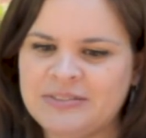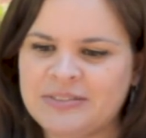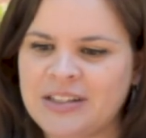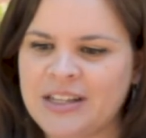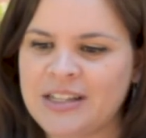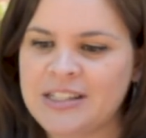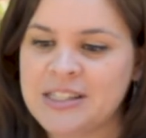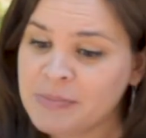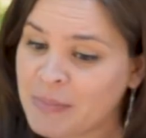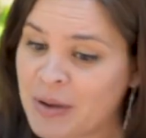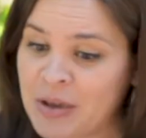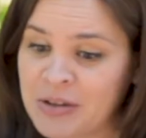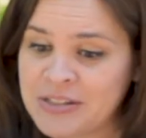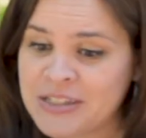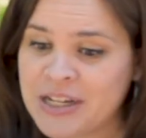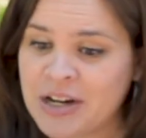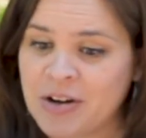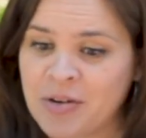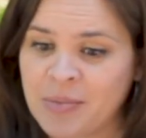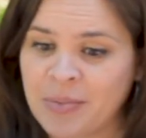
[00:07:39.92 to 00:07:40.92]
It smells
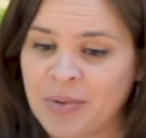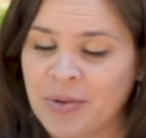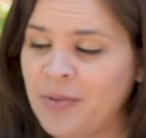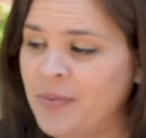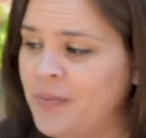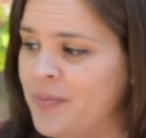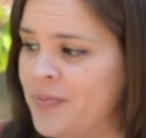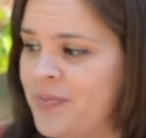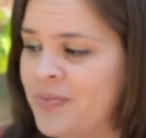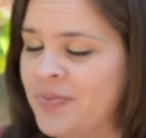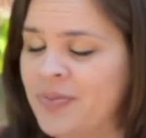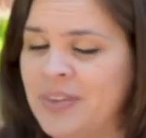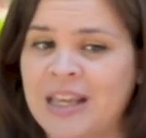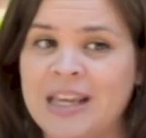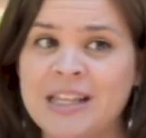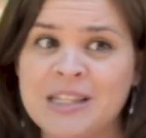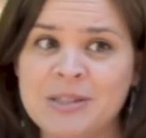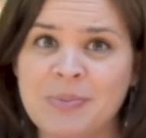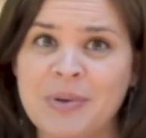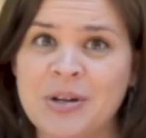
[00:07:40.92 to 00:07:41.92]
terrible.
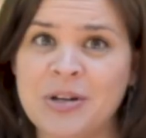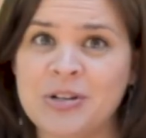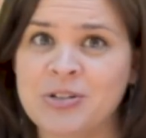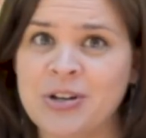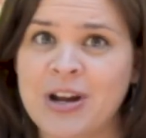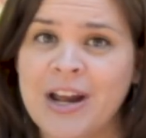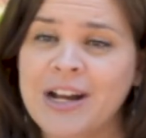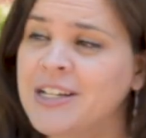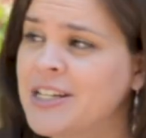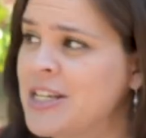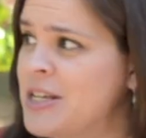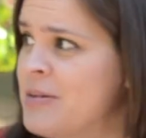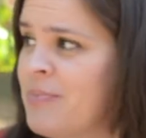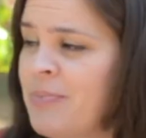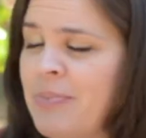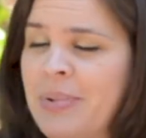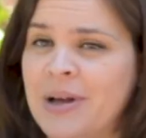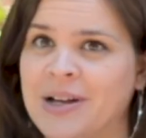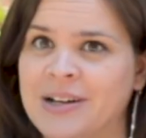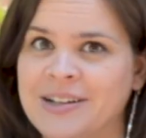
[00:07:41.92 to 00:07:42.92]
It's been attracting
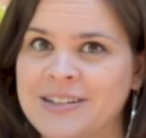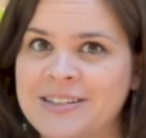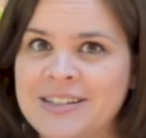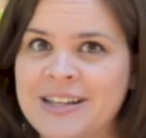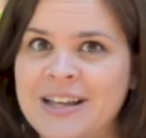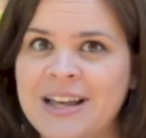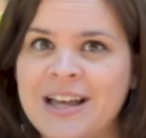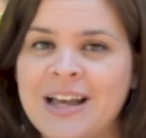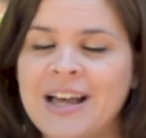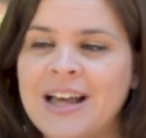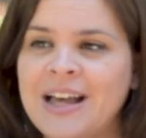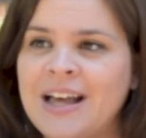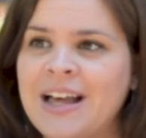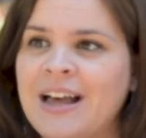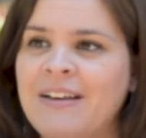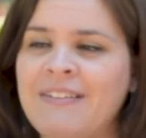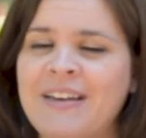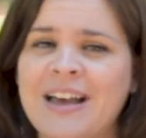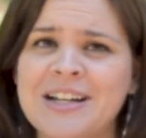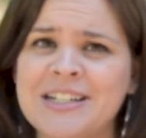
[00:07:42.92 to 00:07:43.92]
bugs.
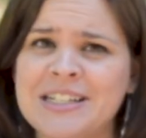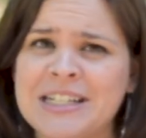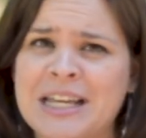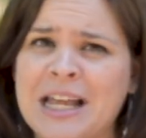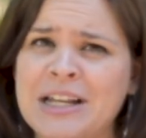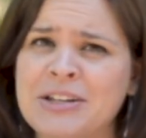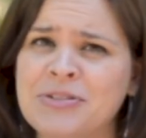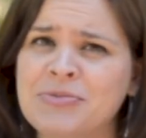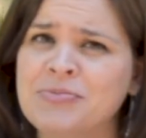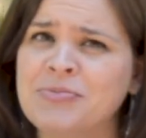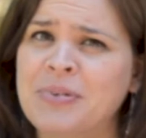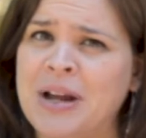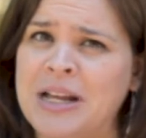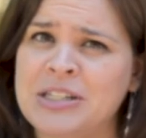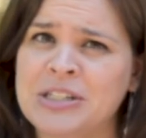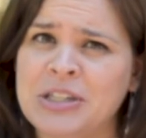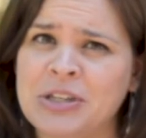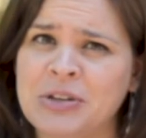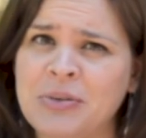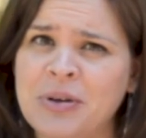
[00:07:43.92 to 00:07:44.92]
I've actually had to
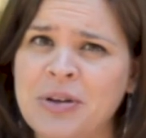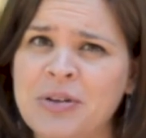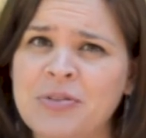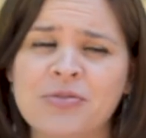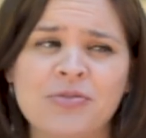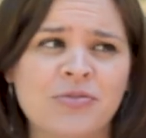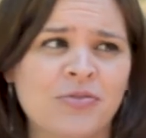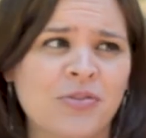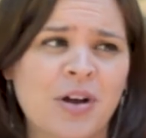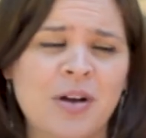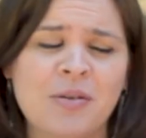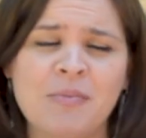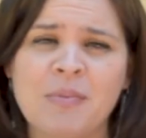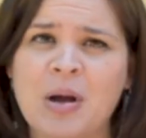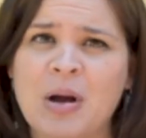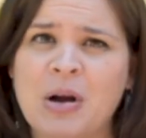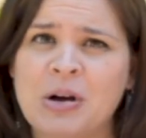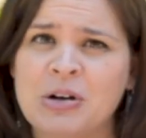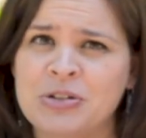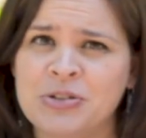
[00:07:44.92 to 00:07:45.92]
rescue it from
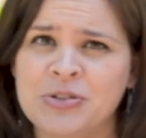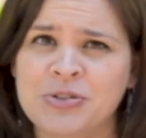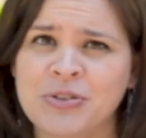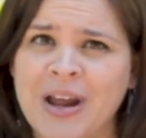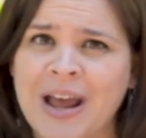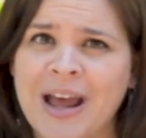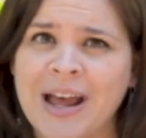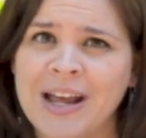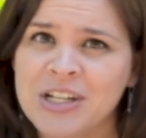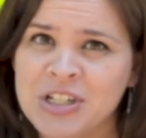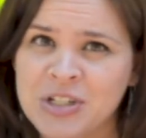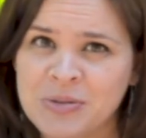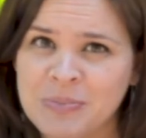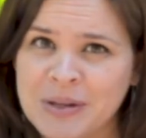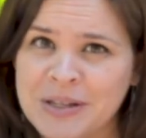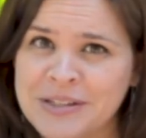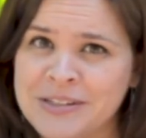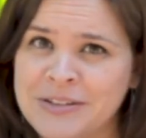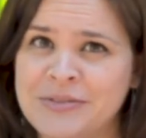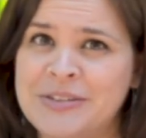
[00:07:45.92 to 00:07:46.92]
our trash
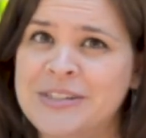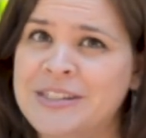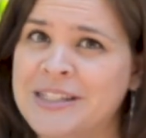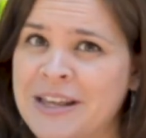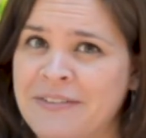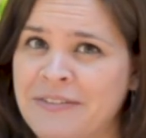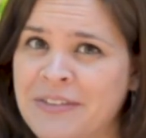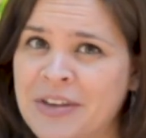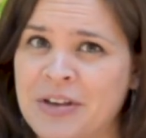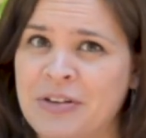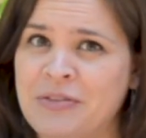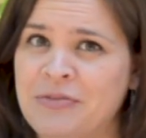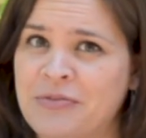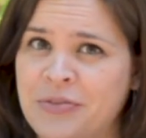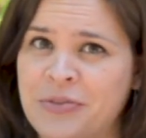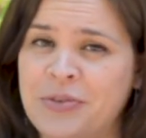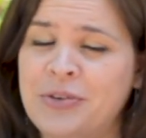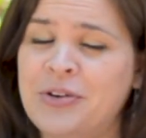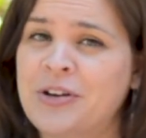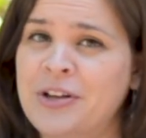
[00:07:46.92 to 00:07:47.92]
because I was saving it
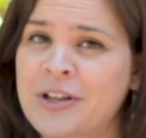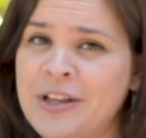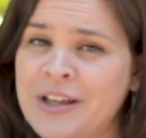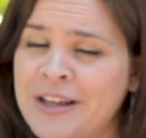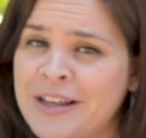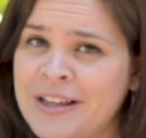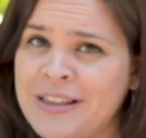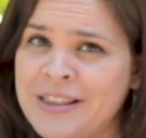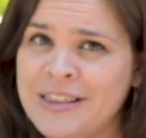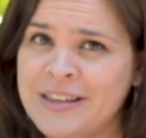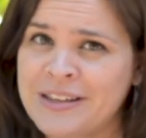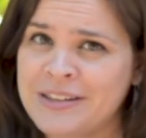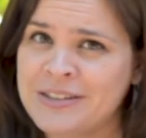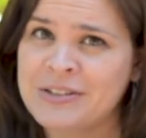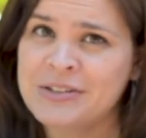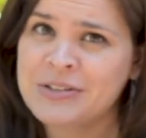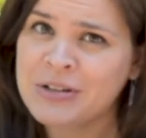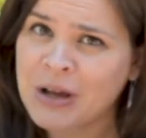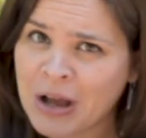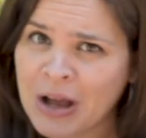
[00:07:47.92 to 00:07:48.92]
for this
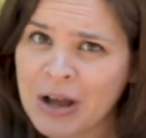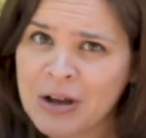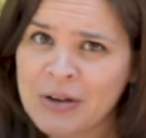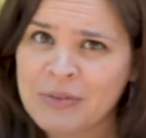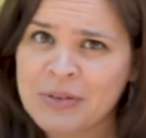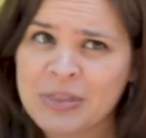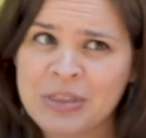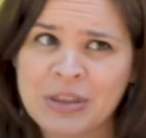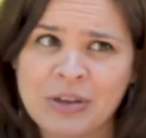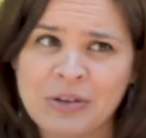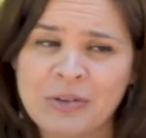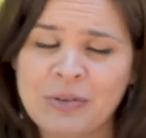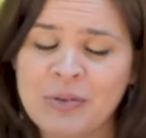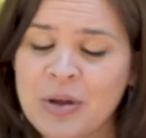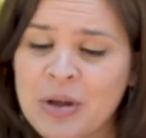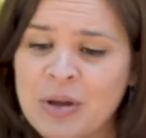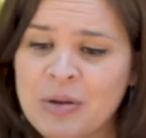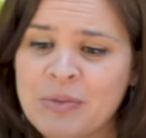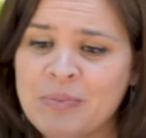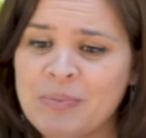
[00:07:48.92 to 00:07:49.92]
talk with you.
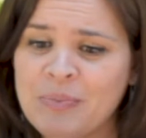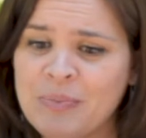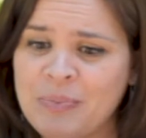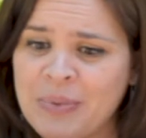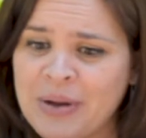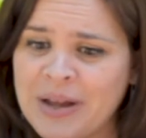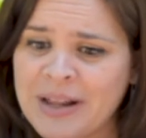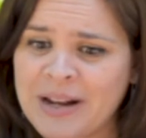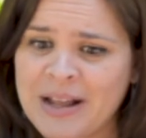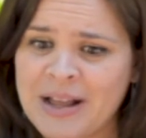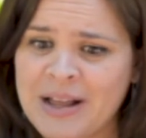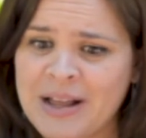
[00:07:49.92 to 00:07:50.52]
But